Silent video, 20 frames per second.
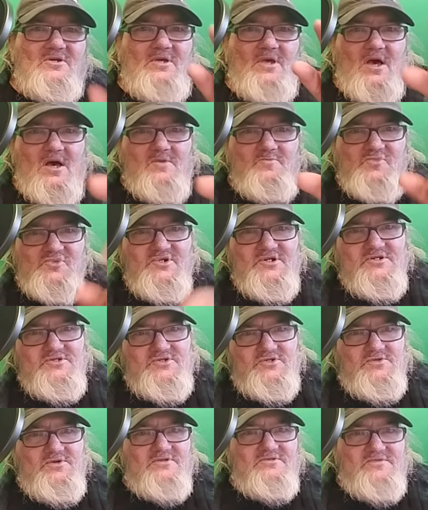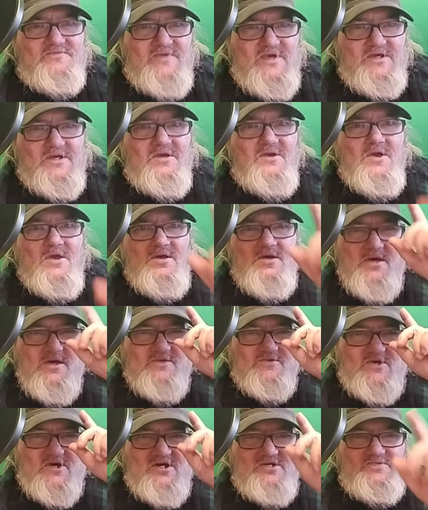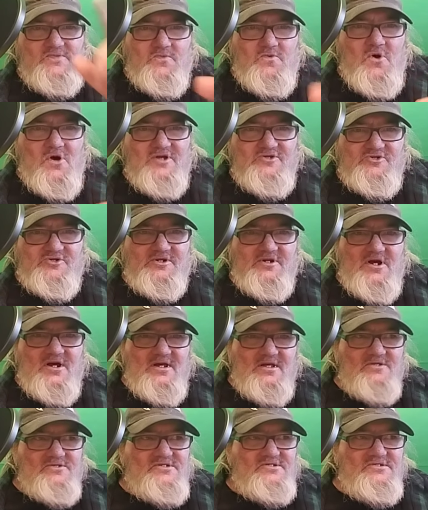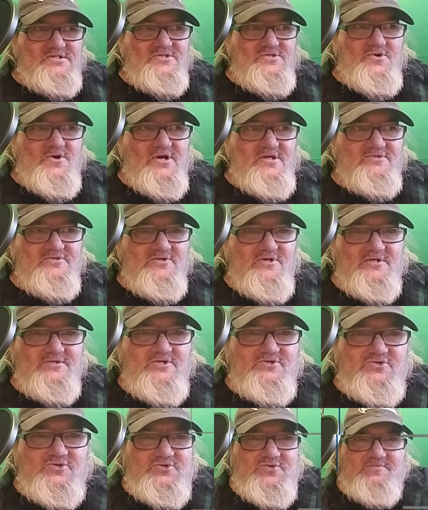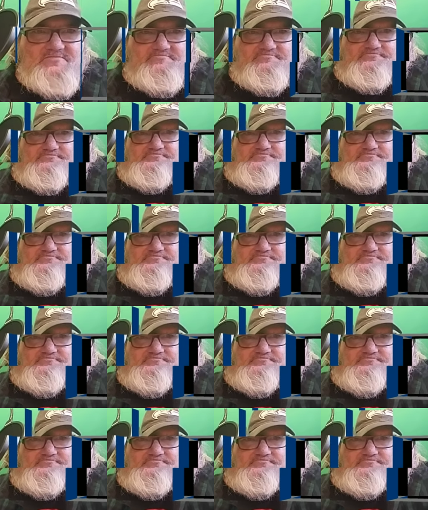God bless USA. Thanks for watching. I'll see you out there on the tube.